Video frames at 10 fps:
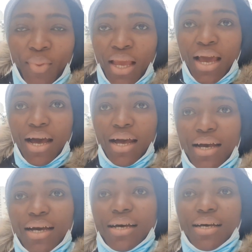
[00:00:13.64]

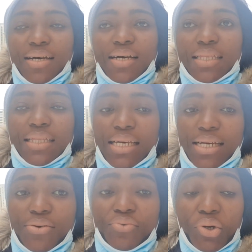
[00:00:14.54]

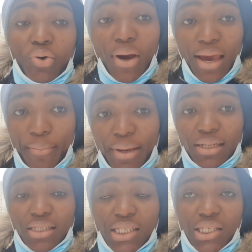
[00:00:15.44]
the
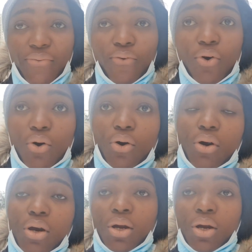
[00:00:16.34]
requirements for